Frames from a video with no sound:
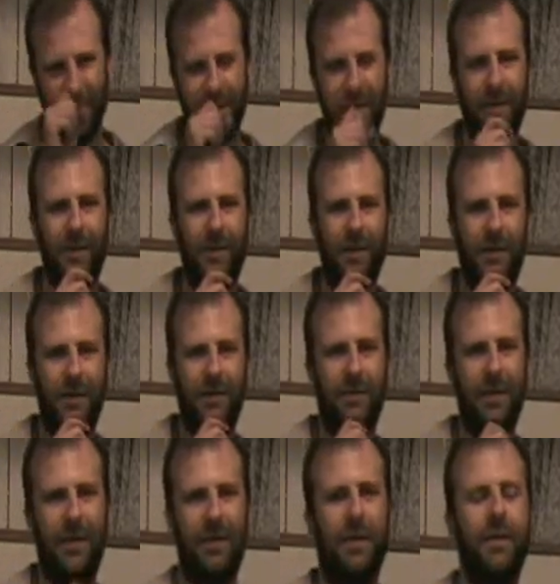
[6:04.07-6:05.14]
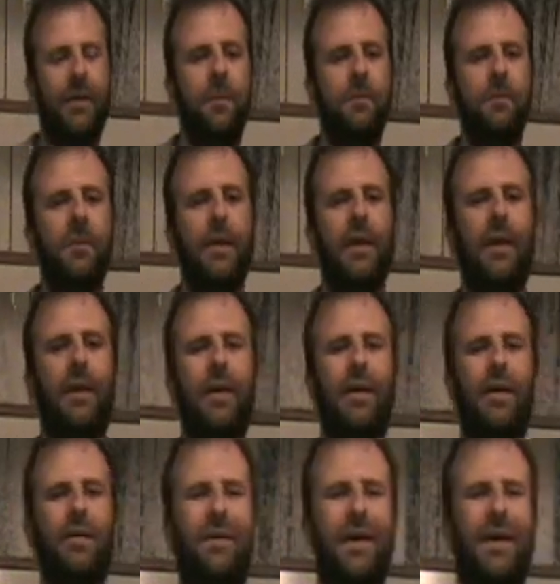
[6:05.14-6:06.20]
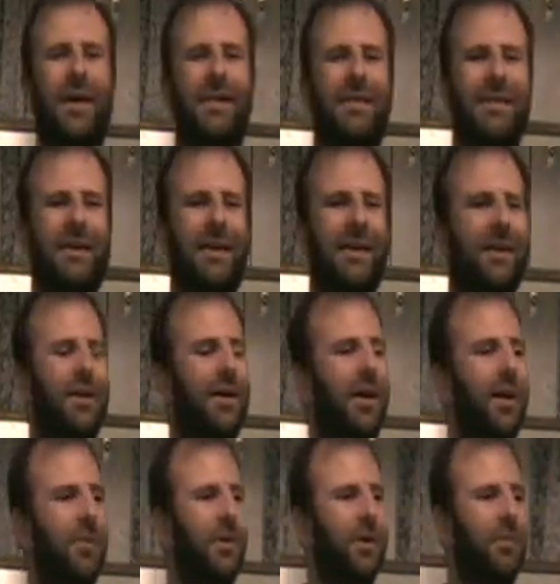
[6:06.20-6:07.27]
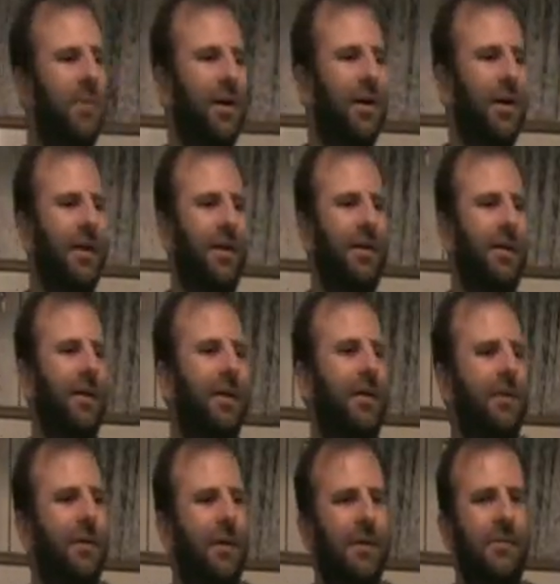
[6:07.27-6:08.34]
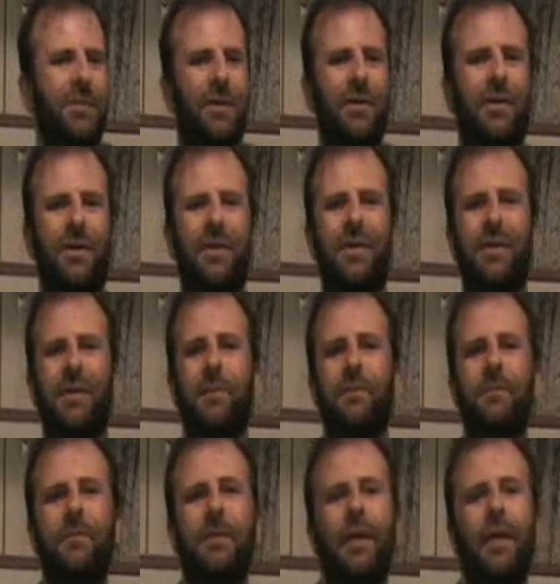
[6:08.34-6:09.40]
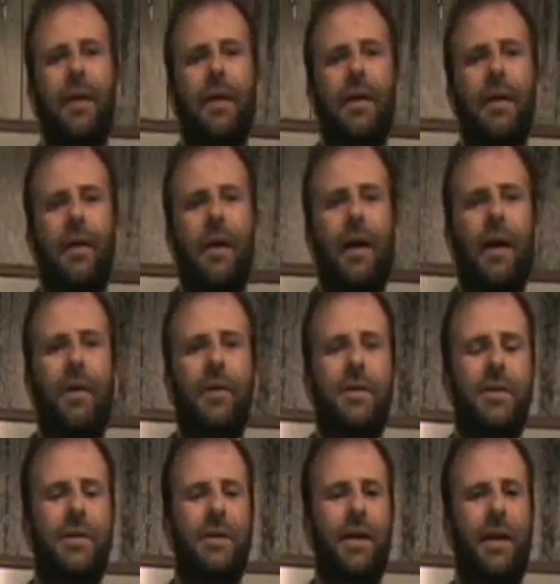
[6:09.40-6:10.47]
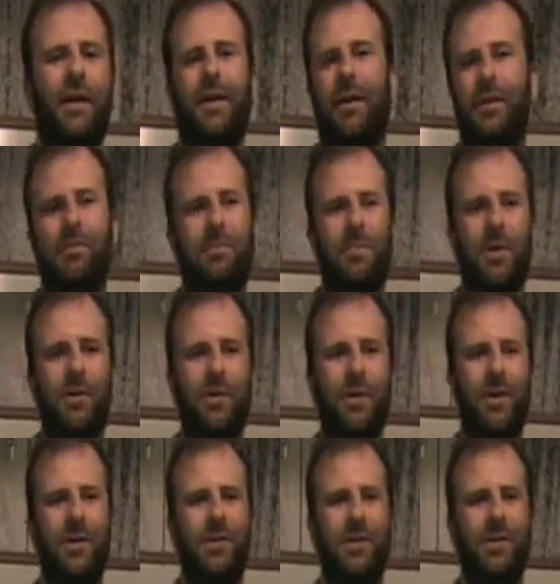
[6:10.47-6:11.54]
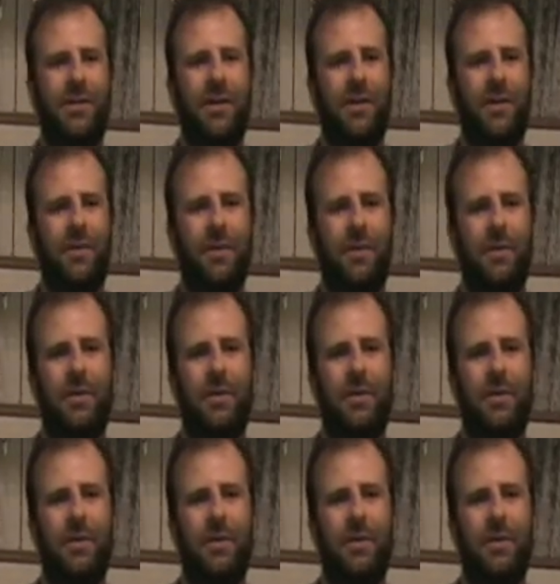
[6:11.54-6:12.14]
So, Achivin, if I ask, Kawil Margaret, where's Margaret? How would you say, I don't think she's here?